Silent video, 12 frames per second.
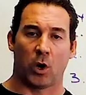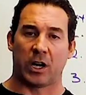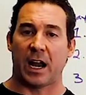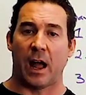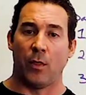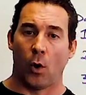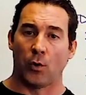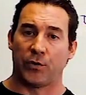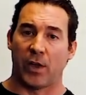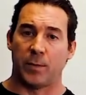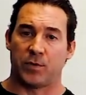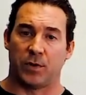working on
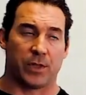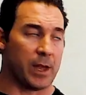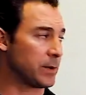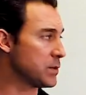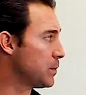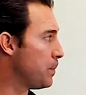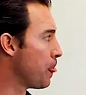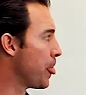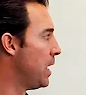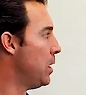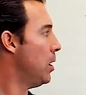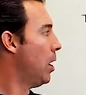those types of things.
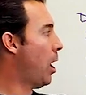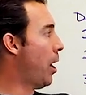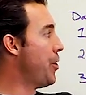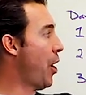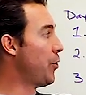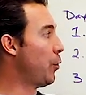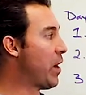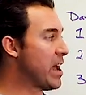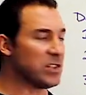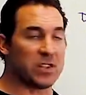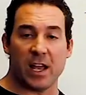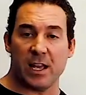Another
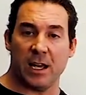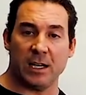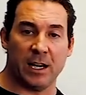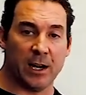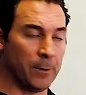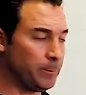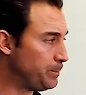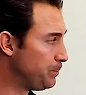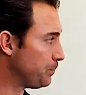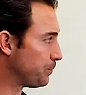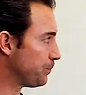rest day in here.